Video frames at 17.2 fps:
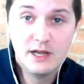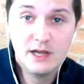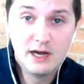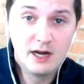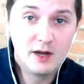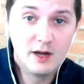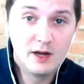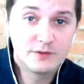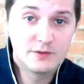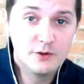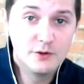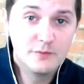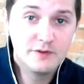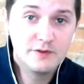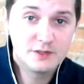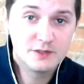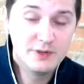So if
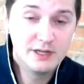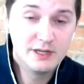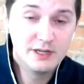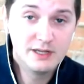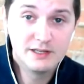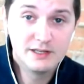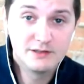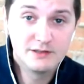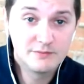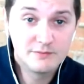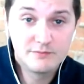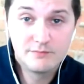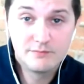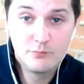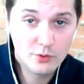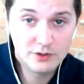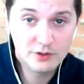it's been
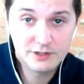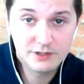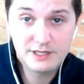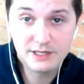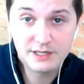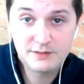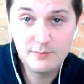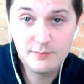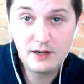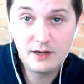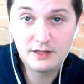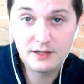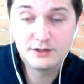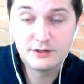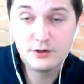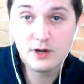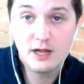more than 6 months,
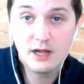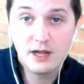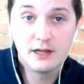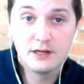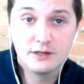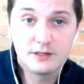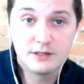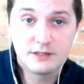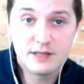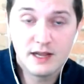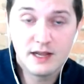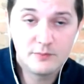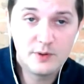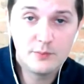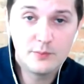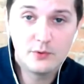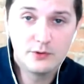you're not going to just have
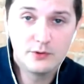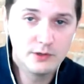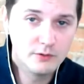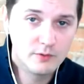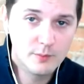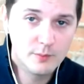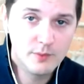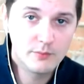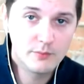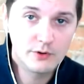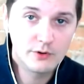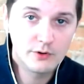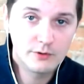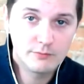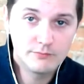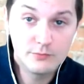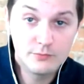people who don't remember
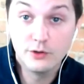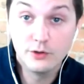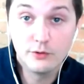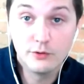you.